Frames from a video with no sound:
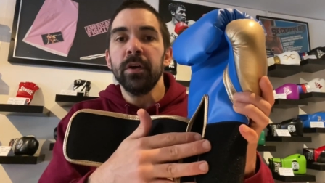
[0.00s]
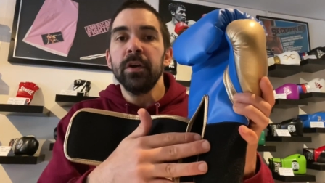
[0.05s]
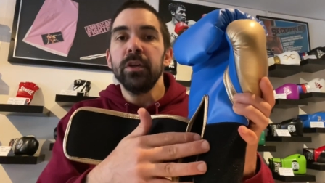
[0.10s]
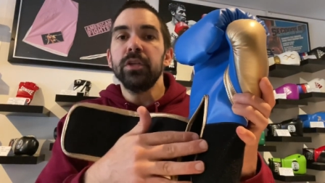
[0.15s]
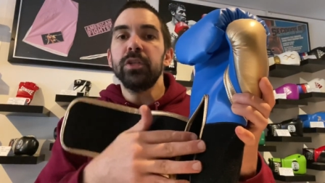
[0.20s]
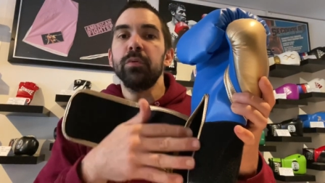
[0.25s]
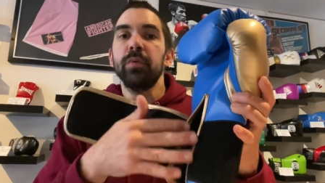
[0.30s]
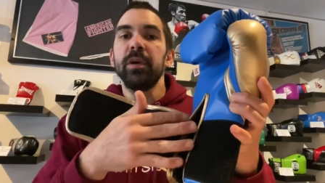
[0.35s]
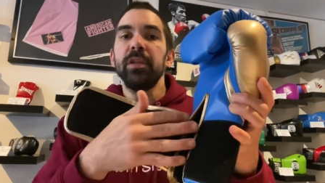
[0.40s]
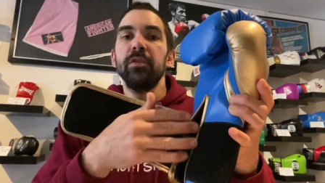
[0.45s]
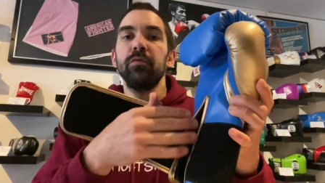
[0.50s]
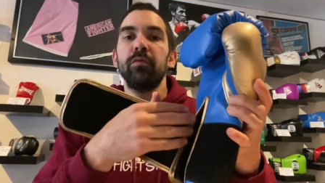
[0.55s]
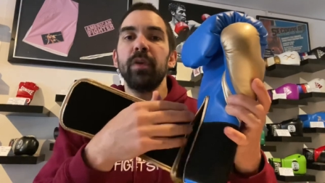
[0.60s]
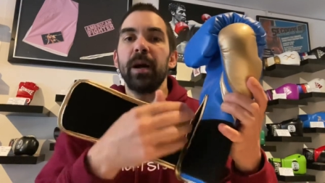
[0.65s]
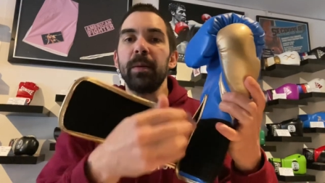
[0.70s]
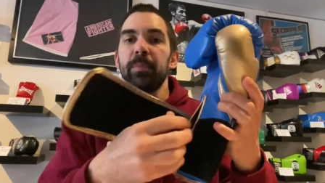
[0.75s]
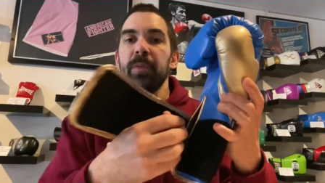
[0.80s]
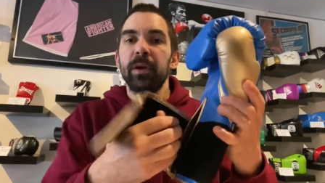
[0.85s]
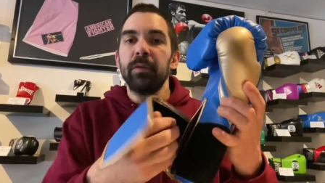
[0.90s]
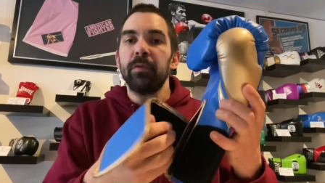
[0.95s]
So when you
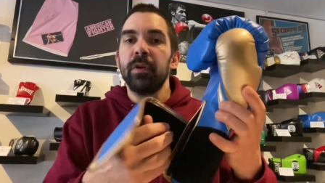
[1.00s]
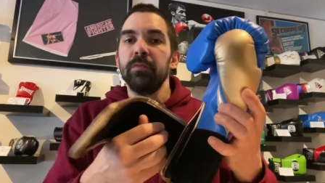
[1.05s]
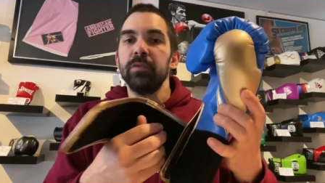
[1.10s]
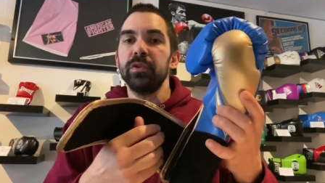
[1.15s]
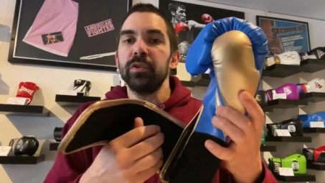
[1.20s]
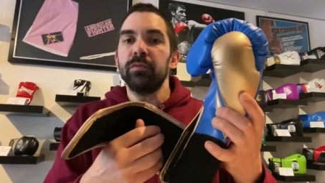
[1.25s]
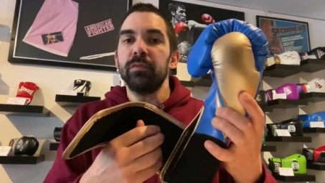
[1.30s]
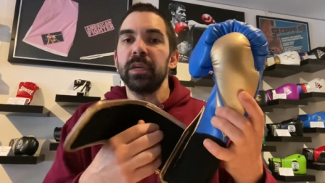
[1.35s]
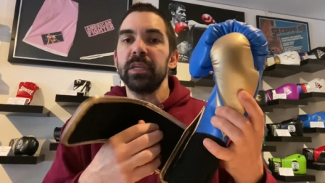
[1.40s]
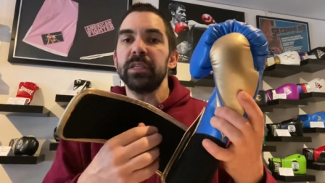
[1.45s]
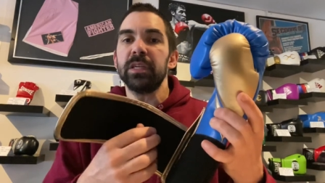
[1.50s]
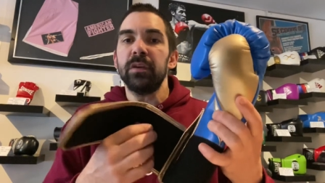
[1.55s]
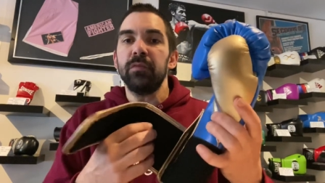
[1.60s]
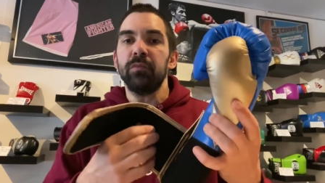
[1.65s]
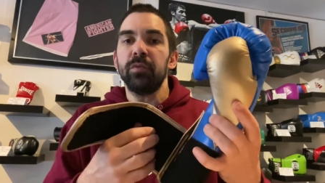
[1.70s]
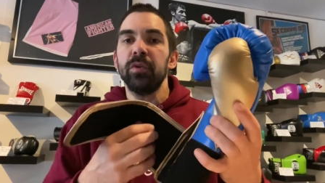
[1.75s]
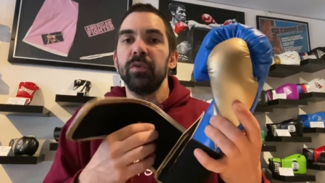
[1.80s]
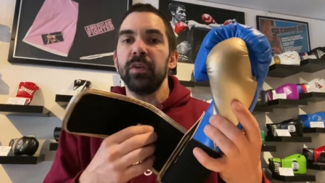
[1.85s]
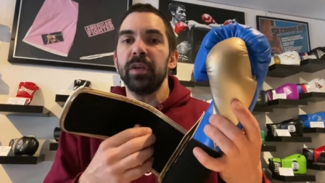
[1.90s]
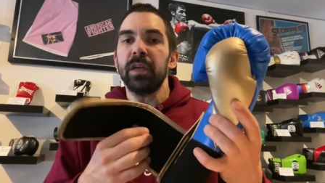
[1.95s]
wrap that around your wrist, it
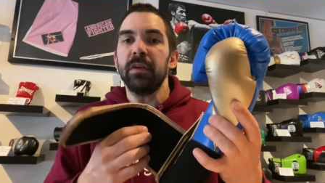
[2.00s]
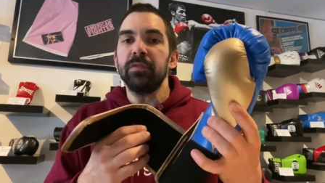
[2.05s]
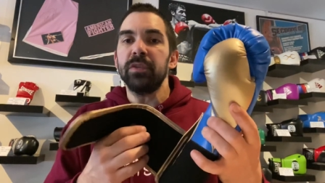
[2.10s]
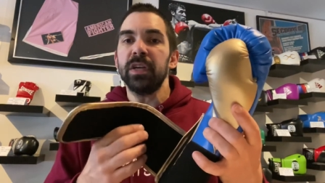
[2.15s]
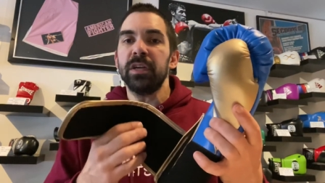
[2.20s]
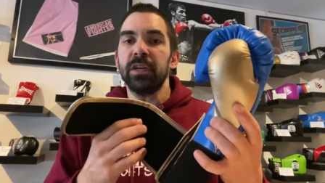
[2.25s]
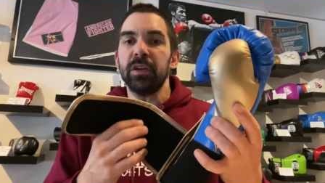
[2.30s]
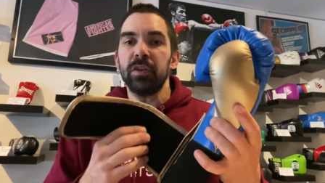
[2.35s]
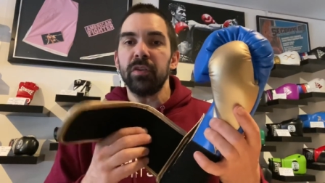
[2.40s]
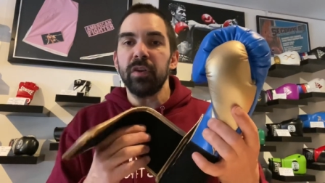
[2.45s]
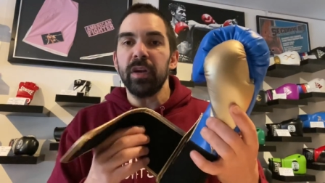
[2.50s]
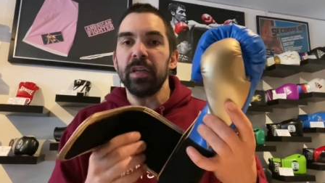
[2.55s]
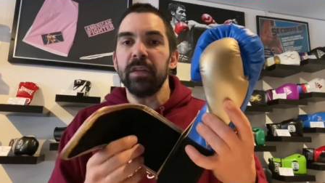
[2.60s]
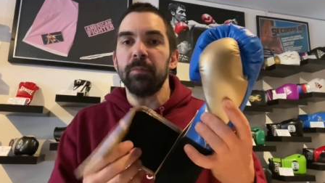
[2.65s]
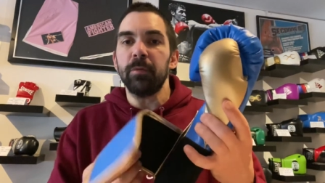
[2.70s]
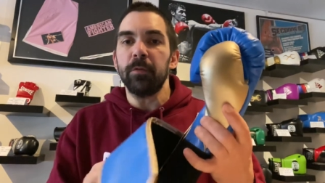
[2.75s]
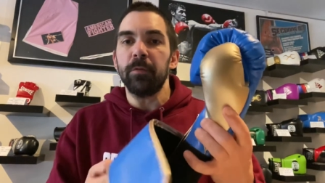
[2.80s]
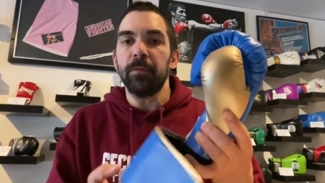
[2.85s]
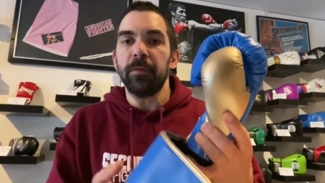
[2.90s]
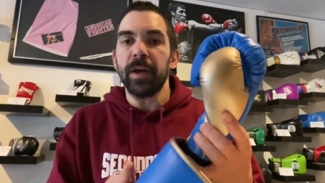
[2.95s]
really gives you an
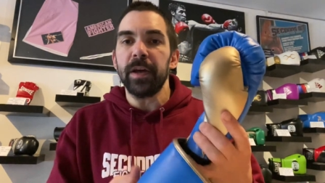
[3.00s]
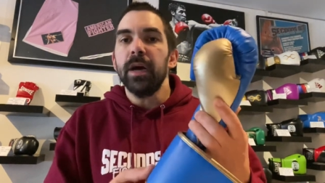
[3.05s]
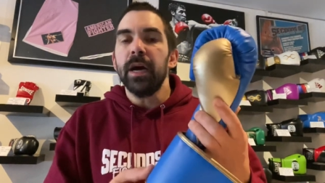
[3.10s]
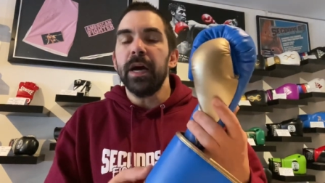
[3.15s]
incredible fit.